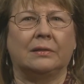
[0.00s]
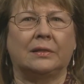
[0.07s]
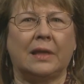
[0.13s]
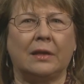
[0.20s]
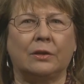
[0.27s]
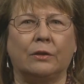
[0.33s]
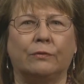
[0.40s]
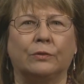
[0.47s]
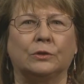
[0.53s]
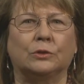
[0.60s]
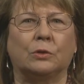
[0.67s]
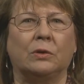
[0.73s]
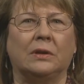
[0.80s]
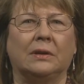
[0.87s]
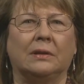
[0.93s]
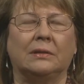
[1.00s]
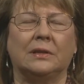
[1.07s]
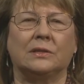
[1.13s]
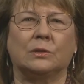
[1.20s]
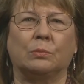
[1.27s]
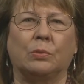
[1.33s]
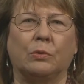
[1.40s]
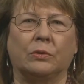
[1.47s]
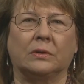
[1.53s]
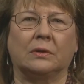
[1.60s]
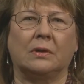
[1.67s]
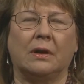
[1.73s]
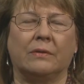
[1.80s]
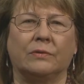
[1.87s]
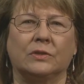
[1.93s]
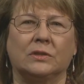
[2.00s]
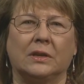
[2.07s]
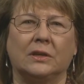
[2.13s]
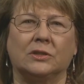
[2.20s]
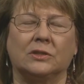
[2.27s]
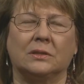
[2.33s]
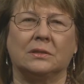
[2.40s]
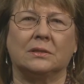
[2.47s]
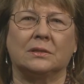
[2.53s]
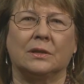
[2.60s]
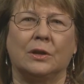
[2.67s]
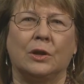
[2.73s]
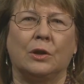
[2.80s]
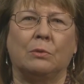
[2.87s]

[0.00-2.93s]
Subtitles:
Thank you for joining in these important conversations.